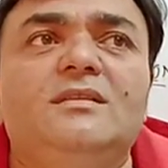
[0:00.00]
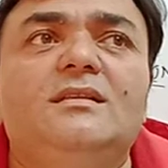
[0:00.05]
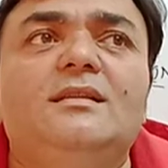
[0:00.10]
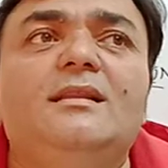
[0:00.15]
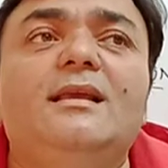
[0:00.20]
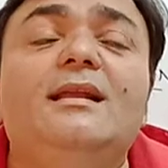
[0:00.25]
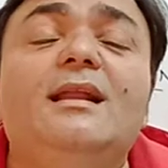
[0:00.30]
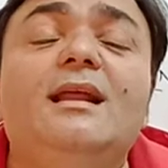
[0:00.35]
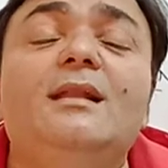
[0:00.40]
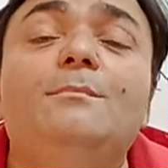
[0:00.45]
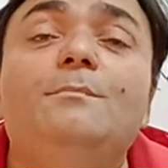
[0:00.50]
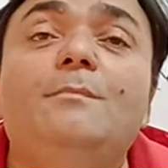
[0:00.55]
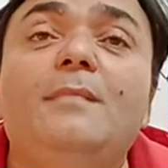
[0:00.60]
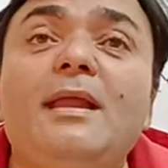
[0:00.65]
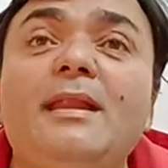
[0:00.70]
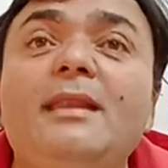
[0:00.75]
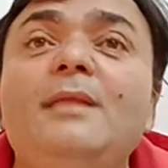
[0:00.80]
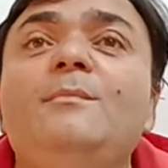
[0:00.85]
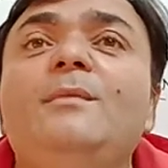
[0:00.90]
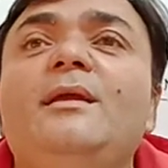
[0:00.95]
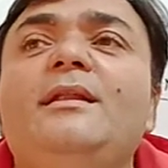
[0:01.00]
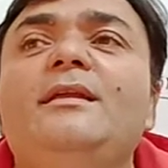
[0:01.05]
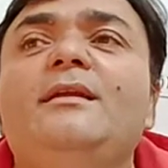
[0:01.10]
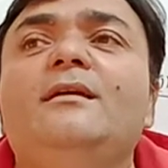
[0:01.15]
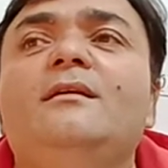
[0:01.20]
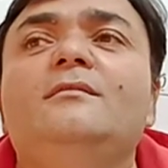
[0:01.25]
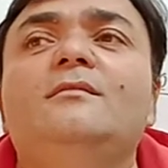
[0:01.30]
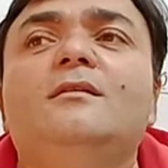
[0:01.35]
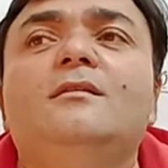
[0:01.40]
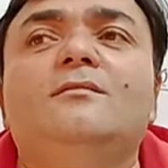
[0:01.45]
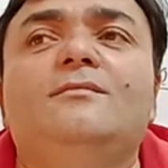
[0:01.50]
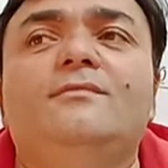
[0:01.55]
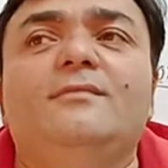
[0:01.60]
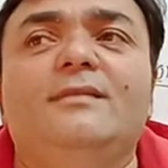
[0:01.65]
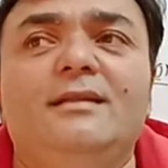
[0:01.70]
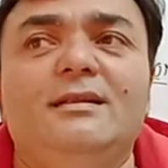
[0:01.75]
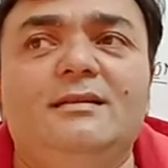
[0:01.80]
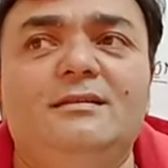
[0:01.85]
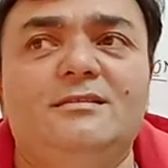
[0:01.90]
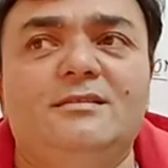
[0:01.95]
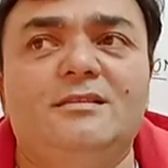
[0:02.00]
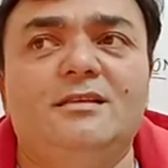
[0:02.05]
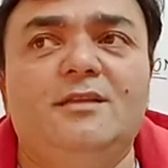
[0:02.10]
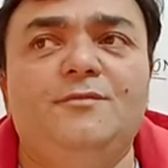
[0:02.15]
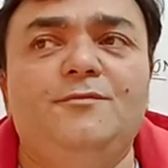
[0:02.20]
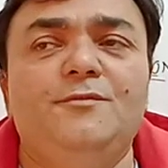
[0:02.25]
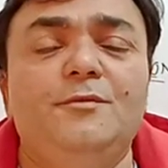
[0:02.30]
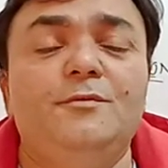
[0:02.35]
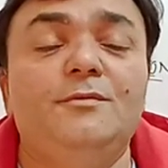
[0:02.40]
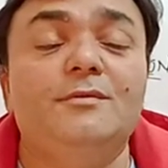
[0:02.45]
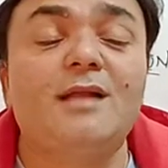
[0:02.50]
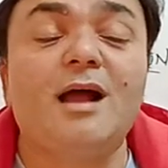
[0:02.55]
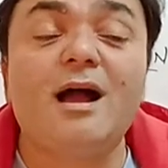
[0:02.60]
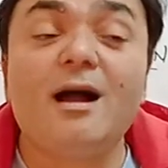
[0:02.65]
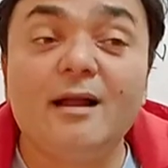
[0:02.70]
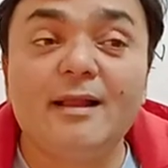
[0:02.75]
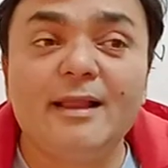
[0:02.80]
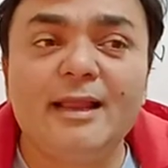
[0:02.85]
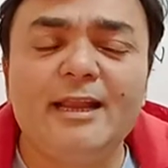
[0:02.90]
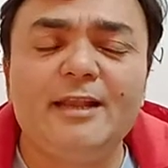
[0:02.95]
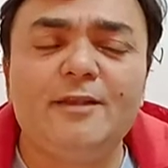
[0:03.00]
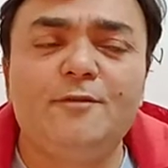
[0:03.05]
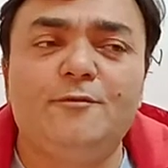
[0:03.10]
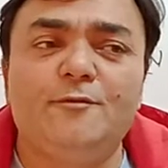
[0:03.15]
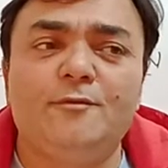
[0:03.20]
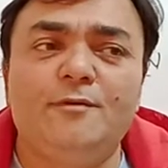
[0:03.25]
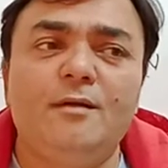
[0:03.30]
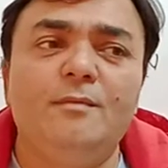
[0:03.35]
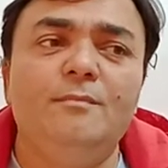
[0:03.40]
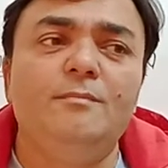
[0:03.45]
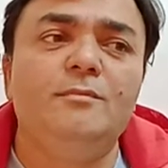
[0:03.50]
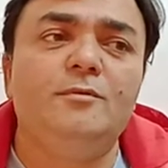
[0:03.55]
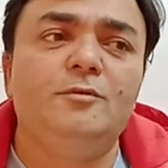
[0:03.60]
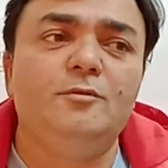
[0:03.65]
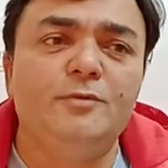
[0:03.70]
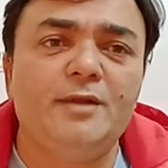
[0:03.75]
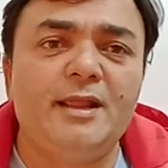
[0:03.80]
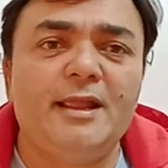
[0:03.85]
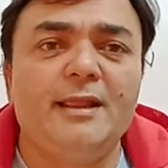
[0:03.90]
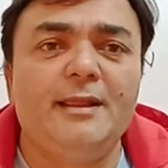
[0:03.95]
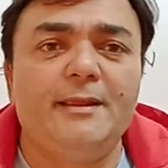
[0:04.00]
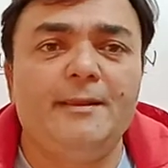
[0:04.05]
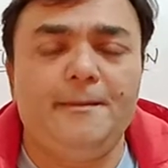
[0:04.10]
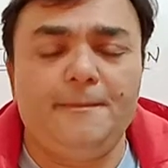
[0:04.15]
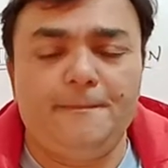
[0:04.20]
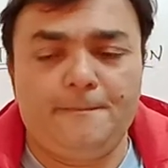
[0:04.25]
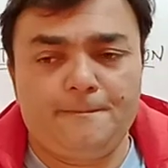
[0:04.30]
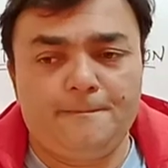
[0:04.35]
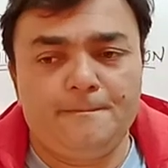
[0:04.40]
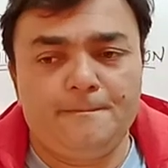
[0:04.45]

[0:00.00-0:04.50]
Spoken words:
There are many other fields. If you target from today,